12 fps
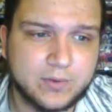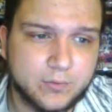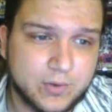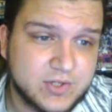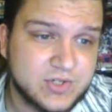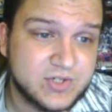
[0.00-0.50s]

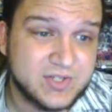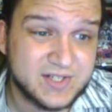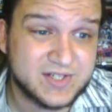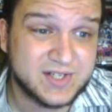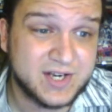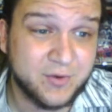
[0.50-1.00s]
which
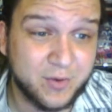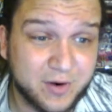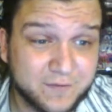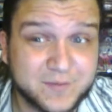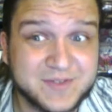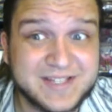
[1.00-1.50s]
sits anywhere
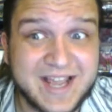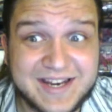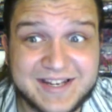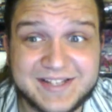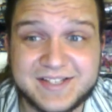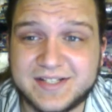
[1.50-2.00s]
from
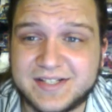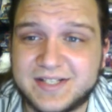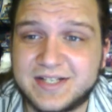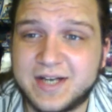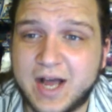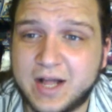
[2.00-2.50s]
$10 to
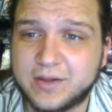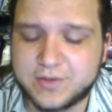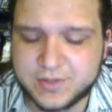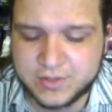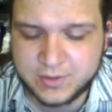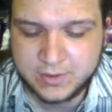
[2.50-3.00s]

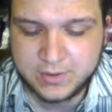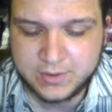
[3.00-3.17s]
$16.